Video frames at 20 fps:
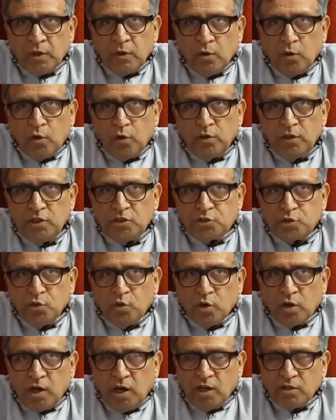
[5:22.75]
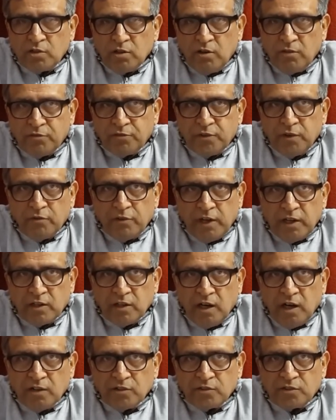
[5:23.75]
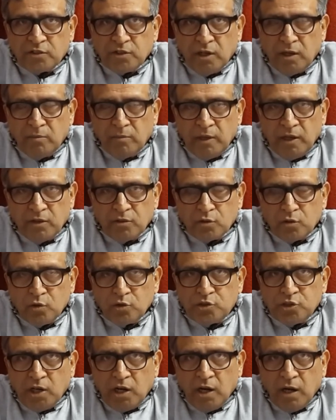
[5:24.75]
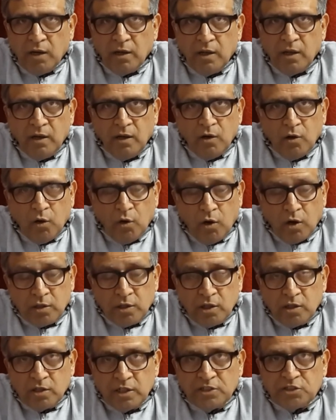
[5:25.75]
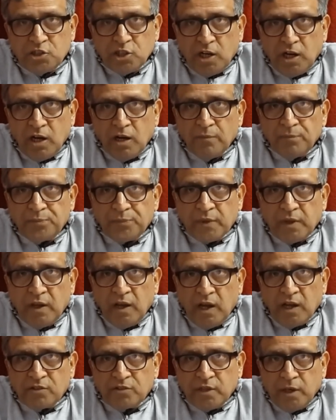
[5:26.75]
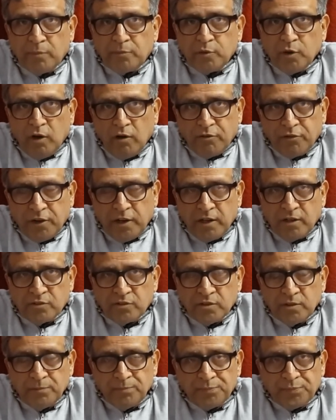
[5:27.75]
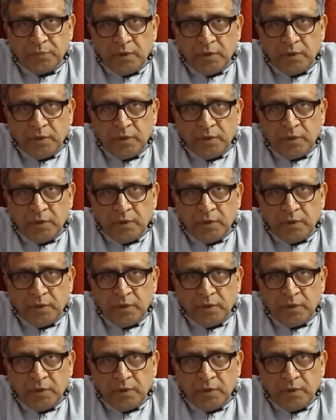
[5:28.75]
Only shlokas of the Vedas termed as rucha or the richa accept offerings.